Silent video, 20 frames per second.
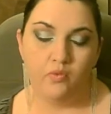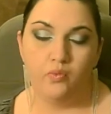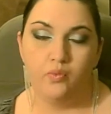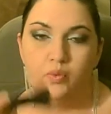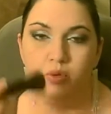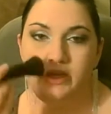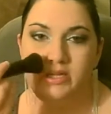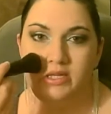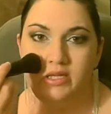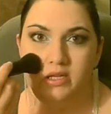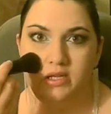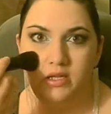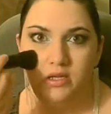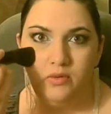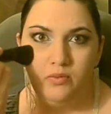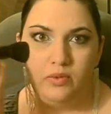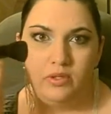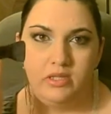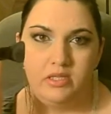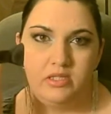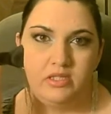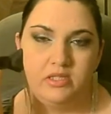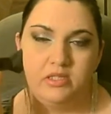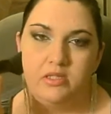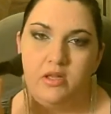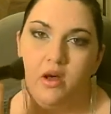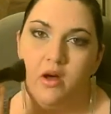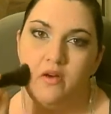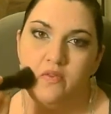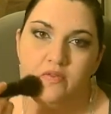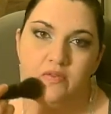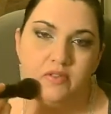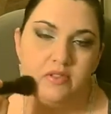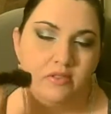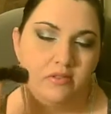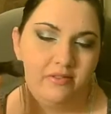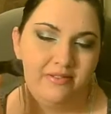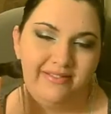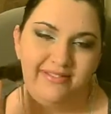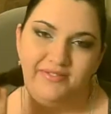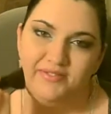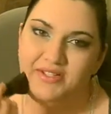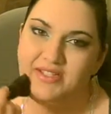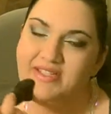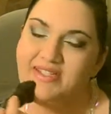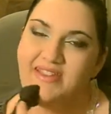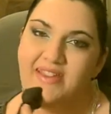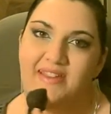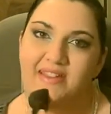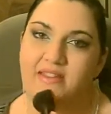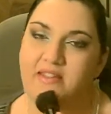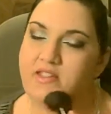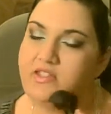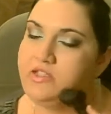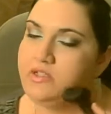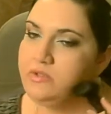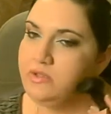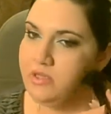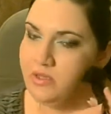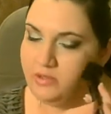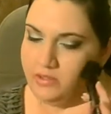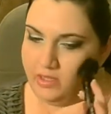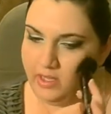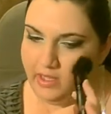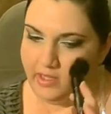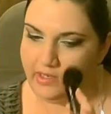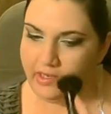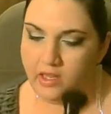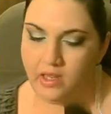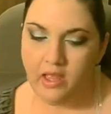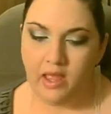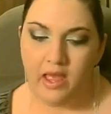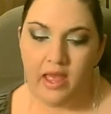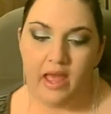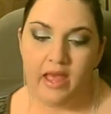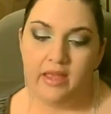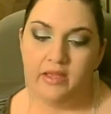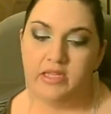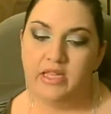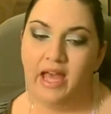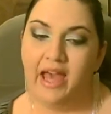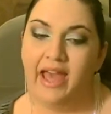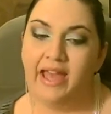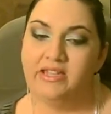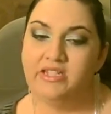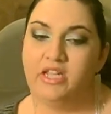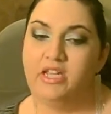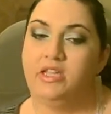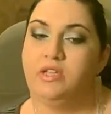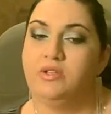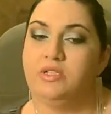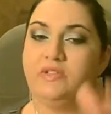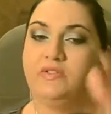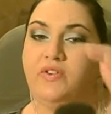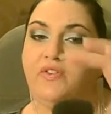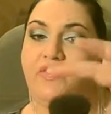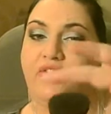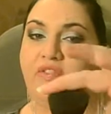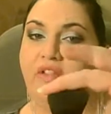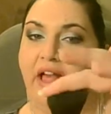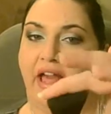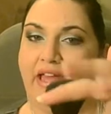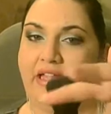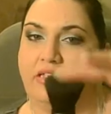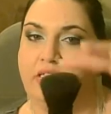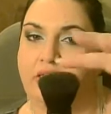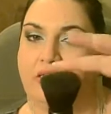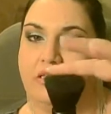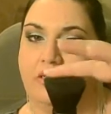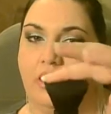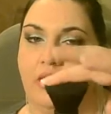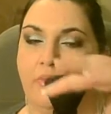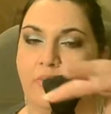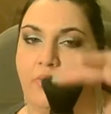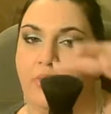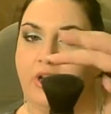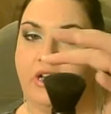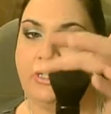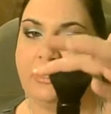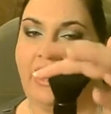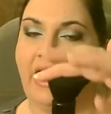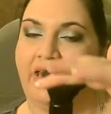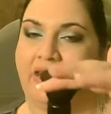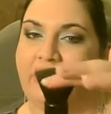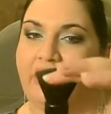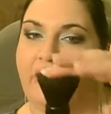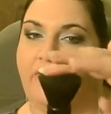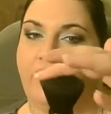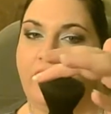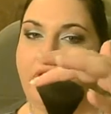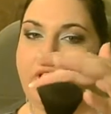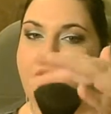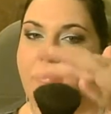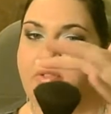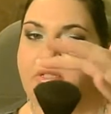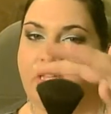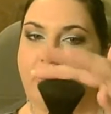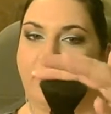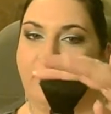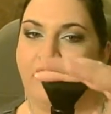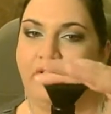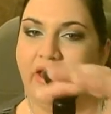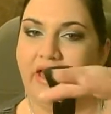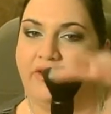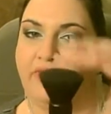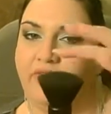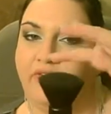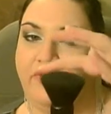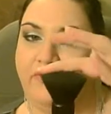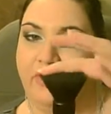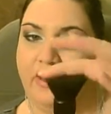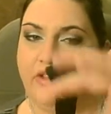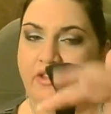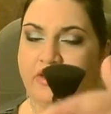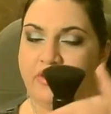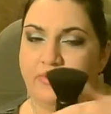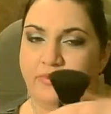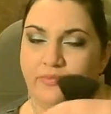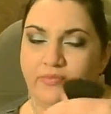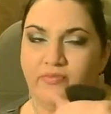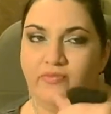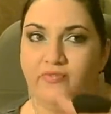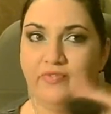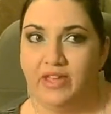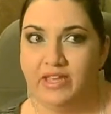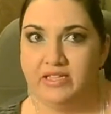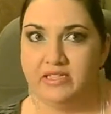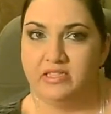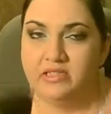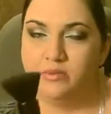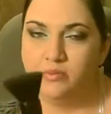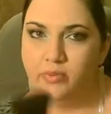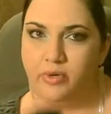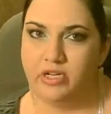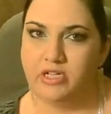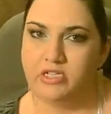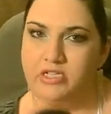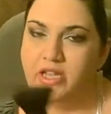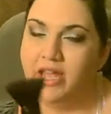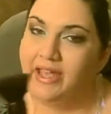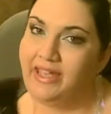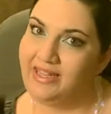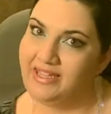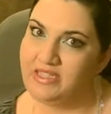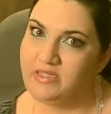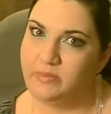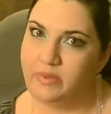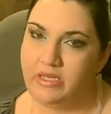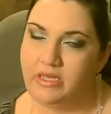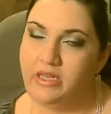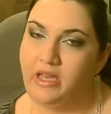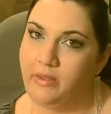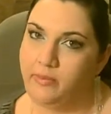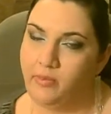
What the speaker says: Really, really soft. Once again, the studio line. I had to get used to a flat brush. I had never used a flat face brush. I can speak, I